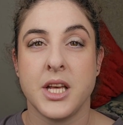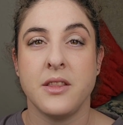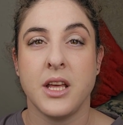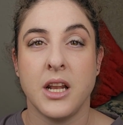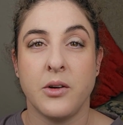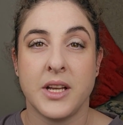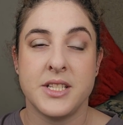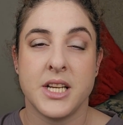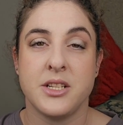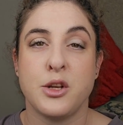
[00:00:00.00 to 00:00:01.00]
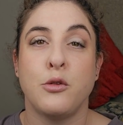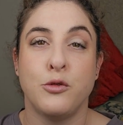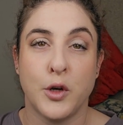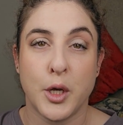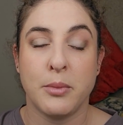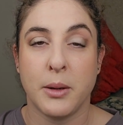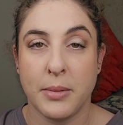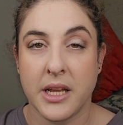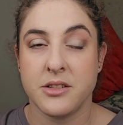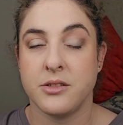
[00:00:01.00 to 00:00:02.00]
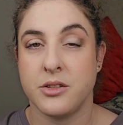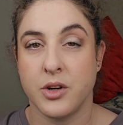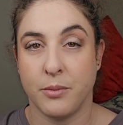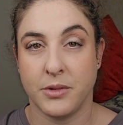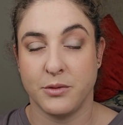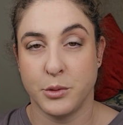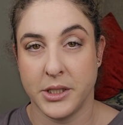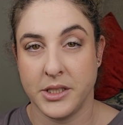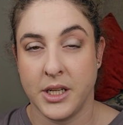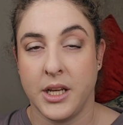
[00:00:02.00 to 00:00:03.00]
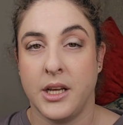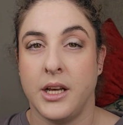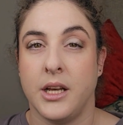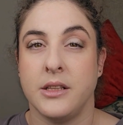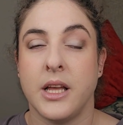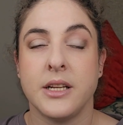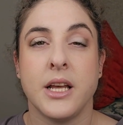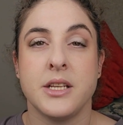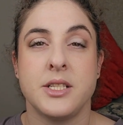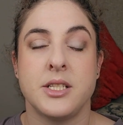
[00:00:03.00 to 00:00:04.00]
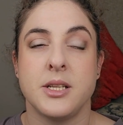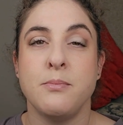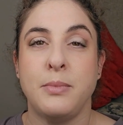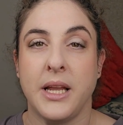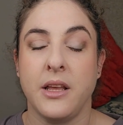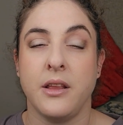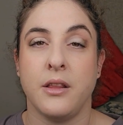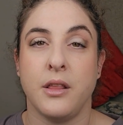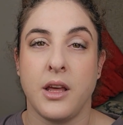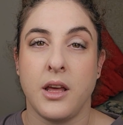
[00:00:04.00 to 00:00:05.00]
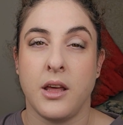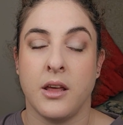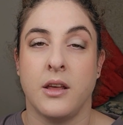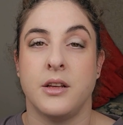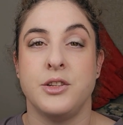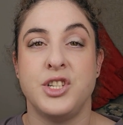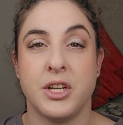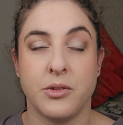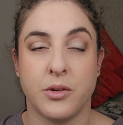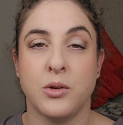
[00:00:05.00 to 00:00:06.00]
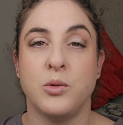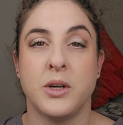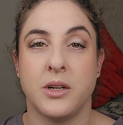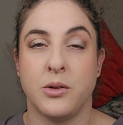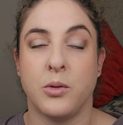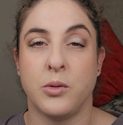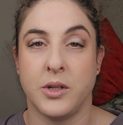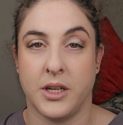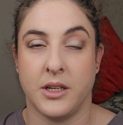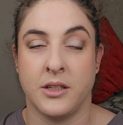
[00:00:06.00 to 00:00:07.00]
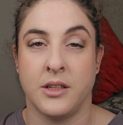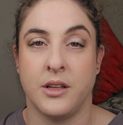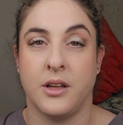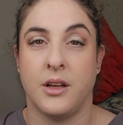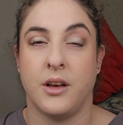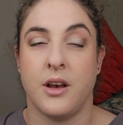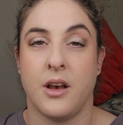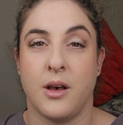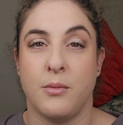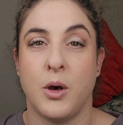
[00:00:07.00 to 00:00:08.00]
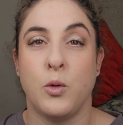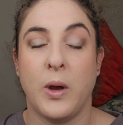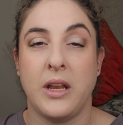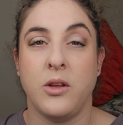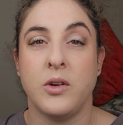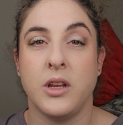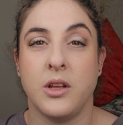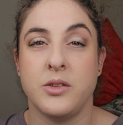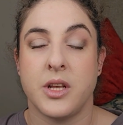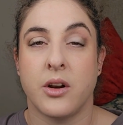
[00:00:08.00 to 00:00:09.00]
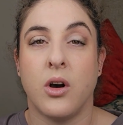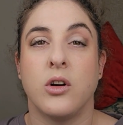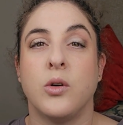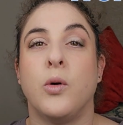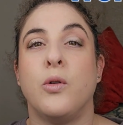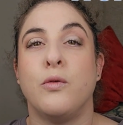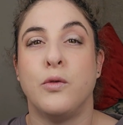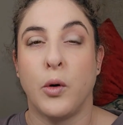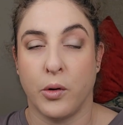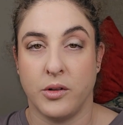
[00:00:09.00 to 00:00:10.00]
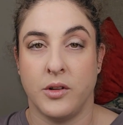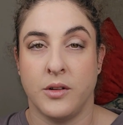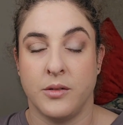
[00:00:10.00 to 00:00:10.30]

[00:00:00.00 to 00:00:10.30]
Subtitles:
in the yellow it says verb plus descriptive word. That is simply the general word order when you can use a raak or word,